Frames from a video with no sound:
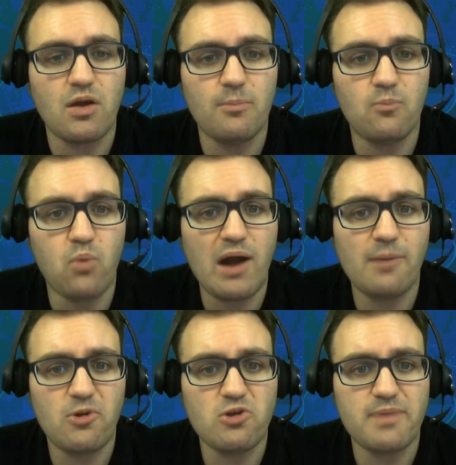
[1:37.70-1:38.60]
while
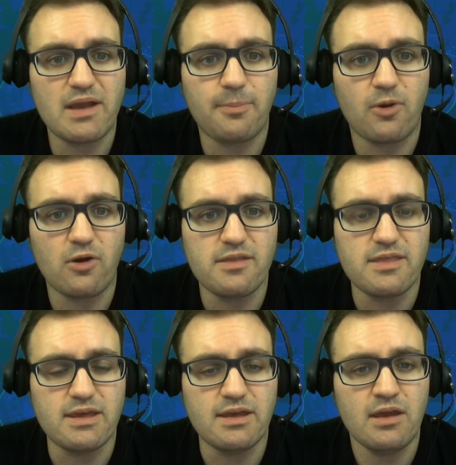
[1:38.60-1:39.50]
both being a part of
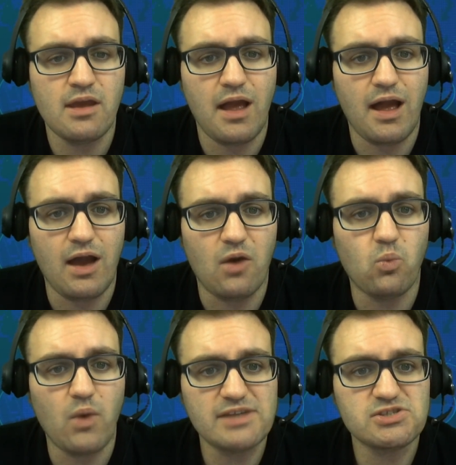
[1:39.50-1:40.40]
the
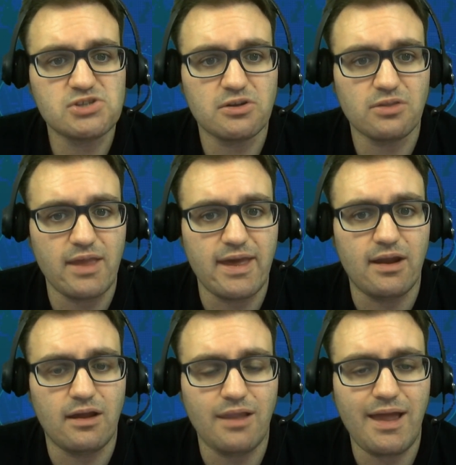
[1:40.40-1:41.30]
Western-led
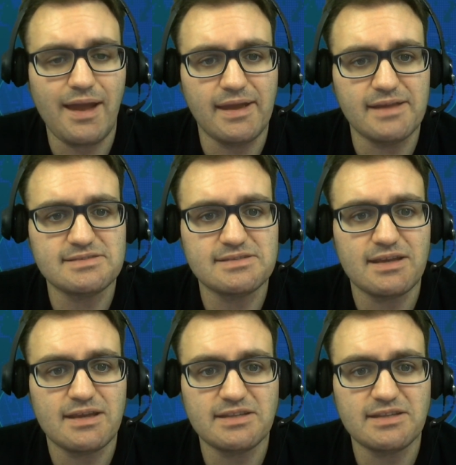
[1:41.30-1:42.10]
alliance,